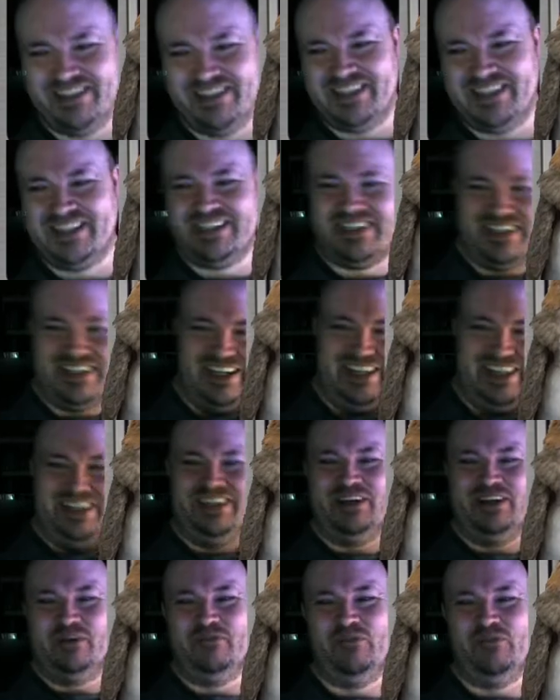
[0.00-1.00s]
sitting
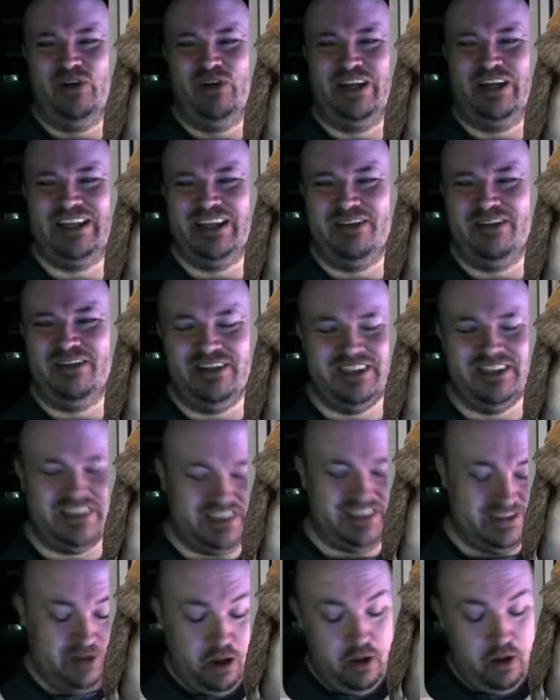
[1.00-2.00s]
there pointing that way,
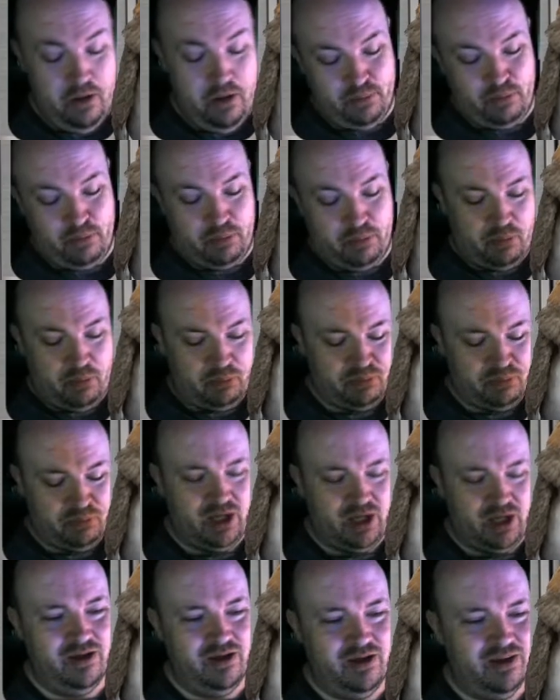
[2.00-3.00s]
just...
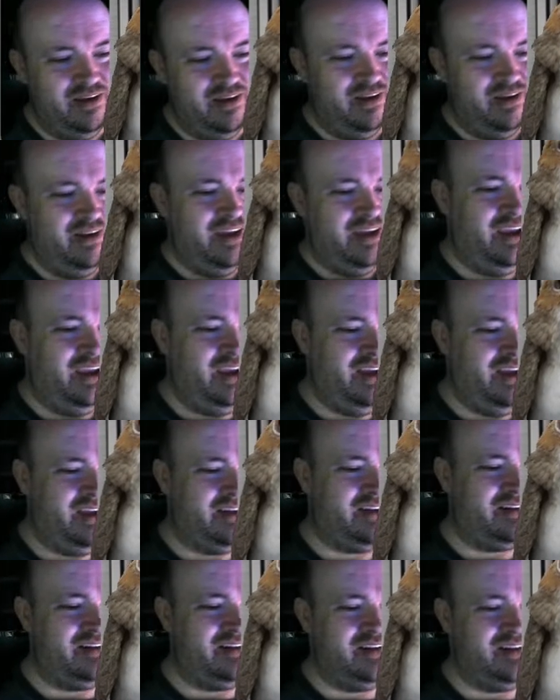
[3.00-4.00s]

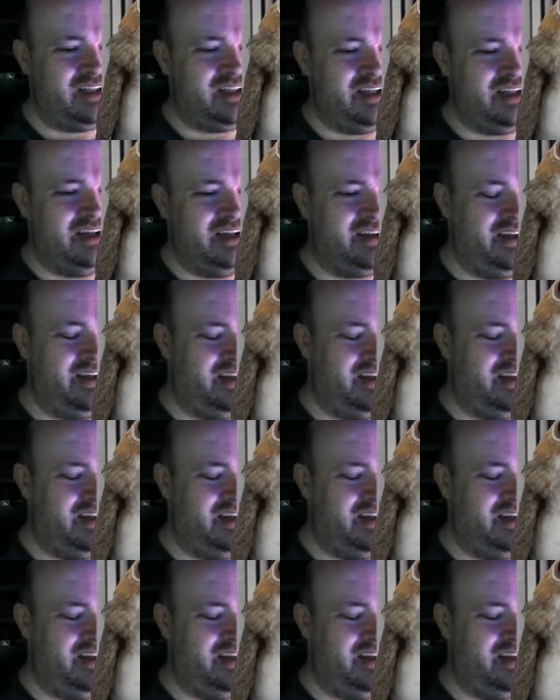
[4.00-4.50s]
And it's like, it